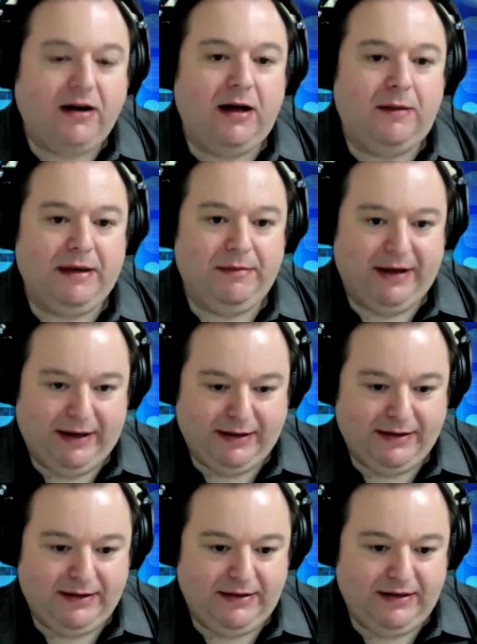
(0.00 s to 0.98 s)
coming
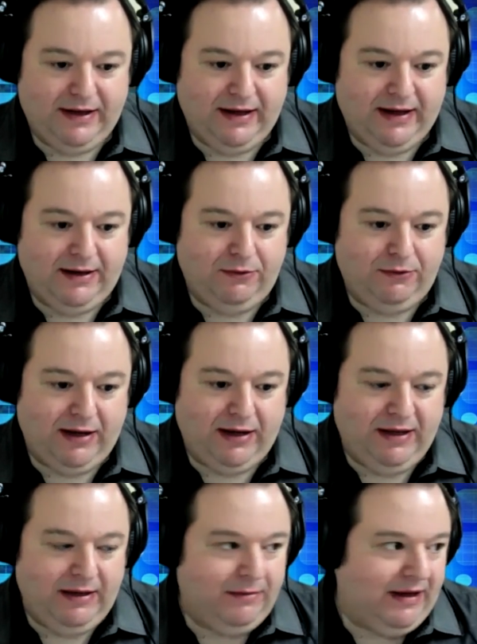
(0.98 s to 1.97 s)
back. And what I
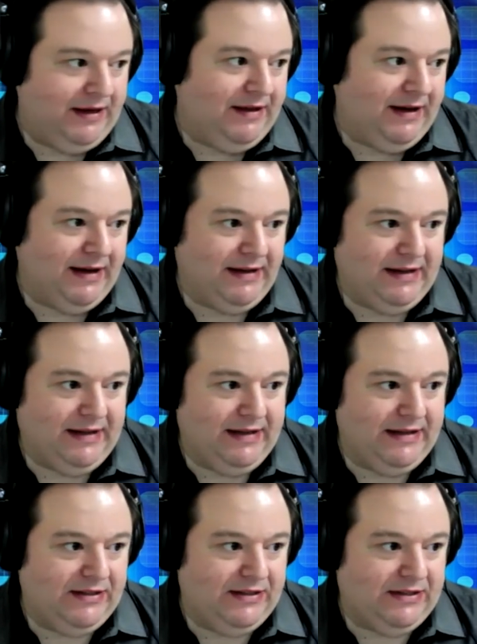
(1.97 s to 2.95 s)
mean by that
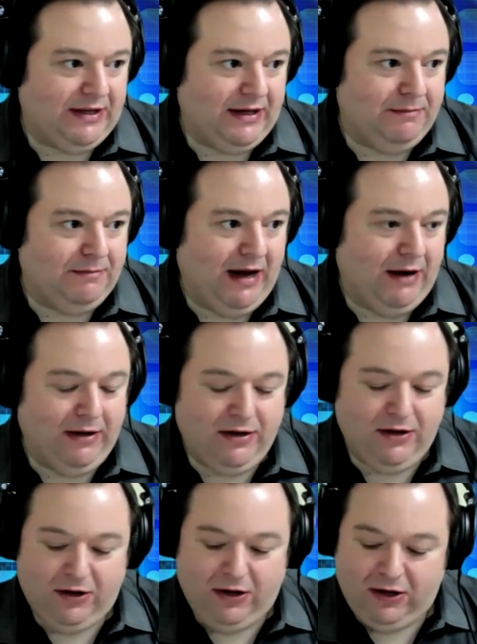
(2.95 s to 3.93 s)
is I
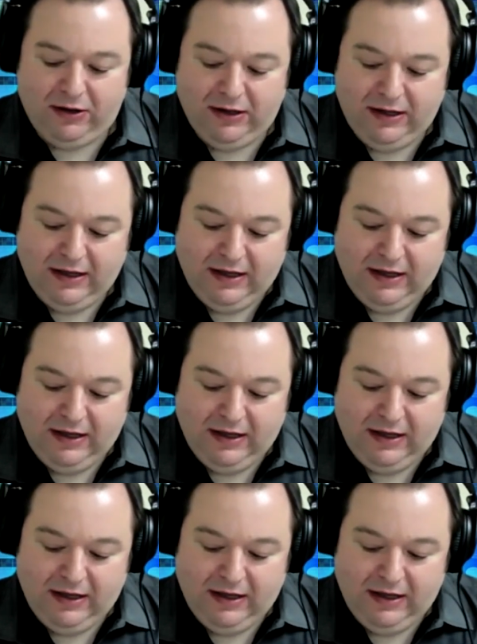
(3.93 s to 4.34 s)
recall